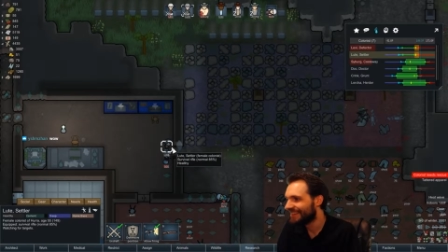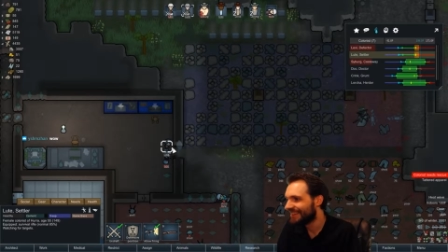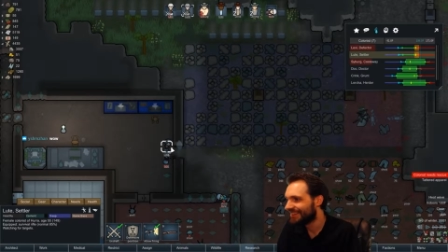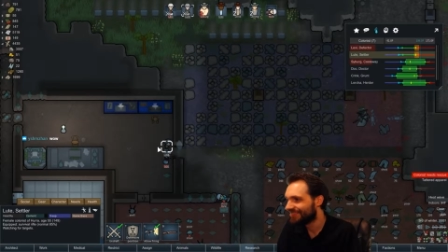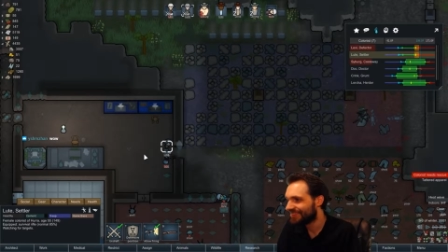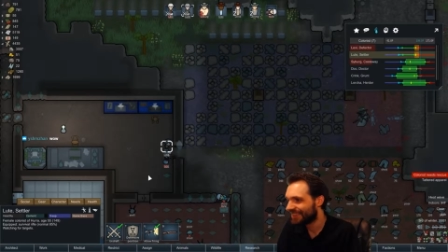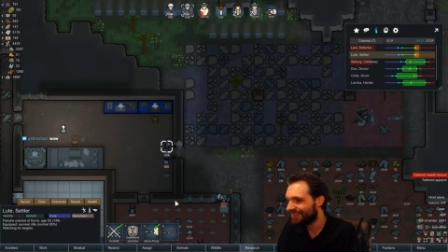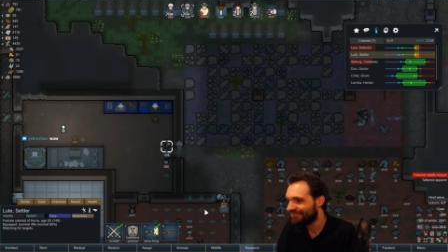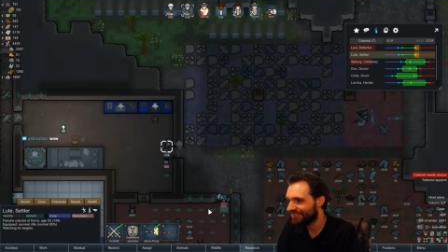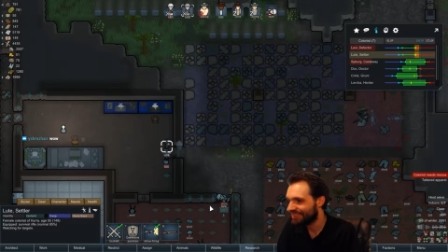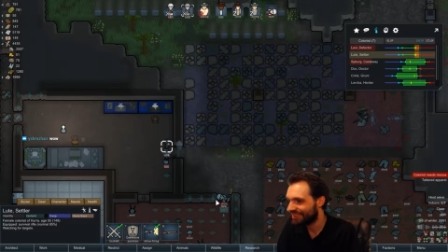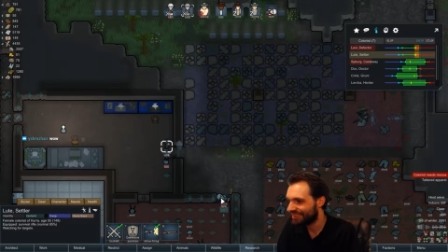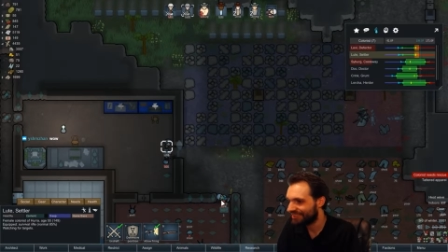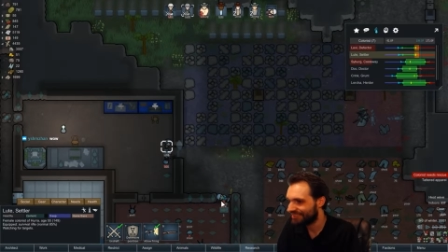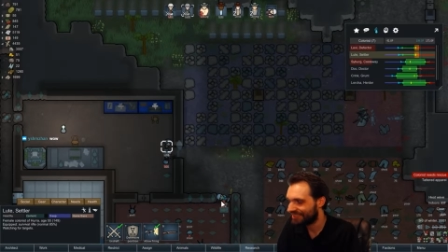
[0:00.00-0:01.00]
I'm
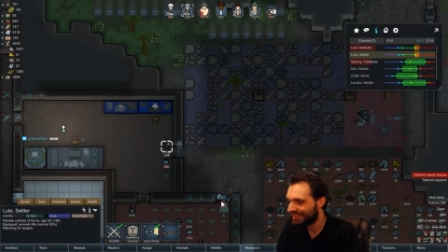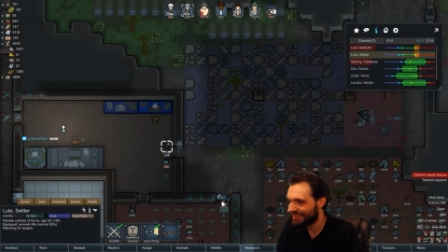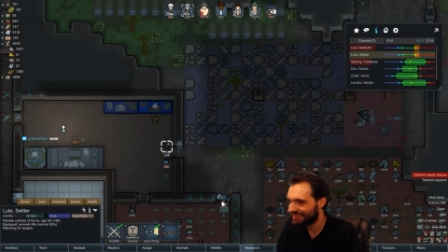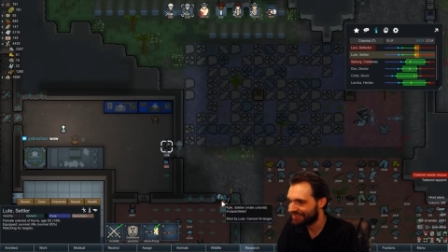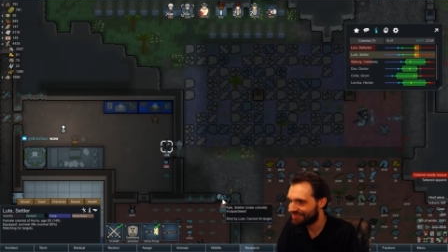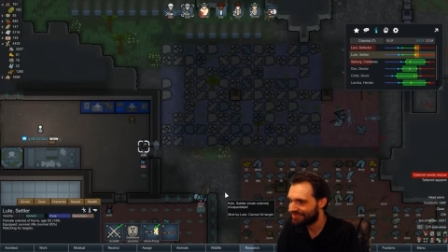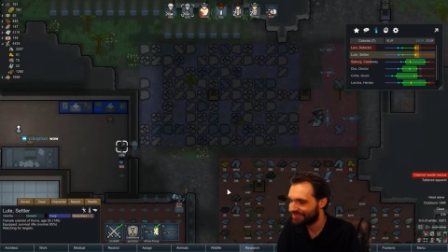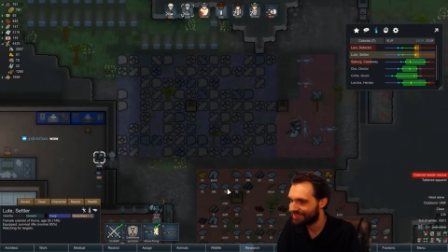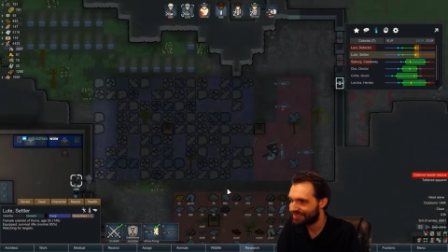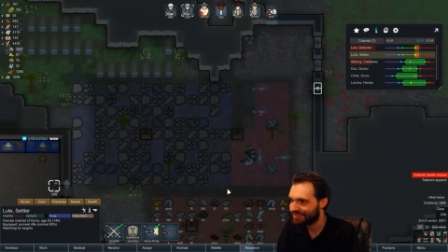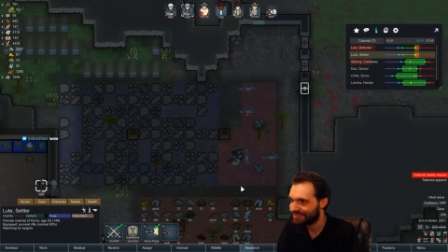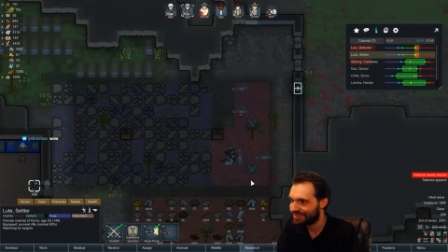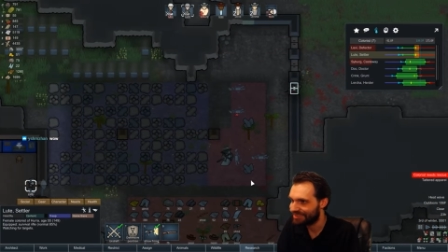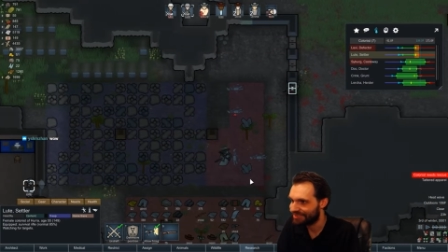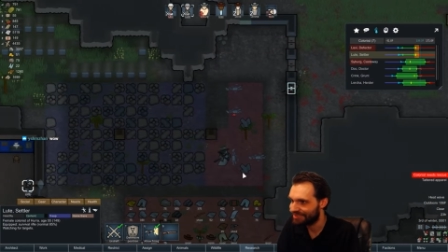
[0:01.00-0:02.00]
tempted. It'd take too
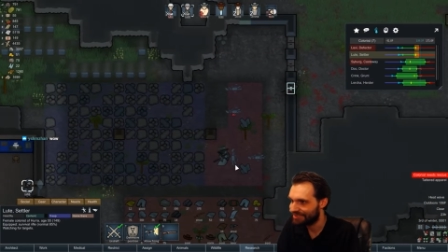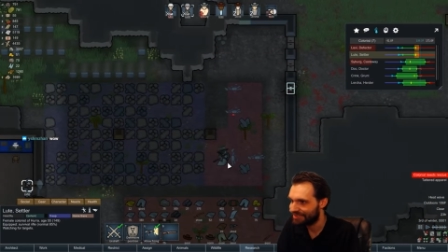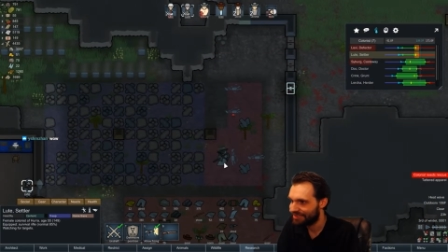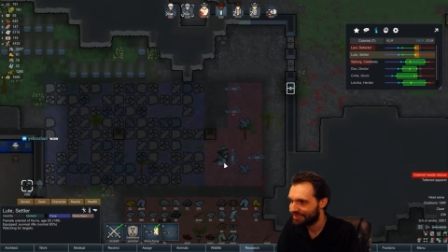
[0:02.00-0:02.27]
long, though.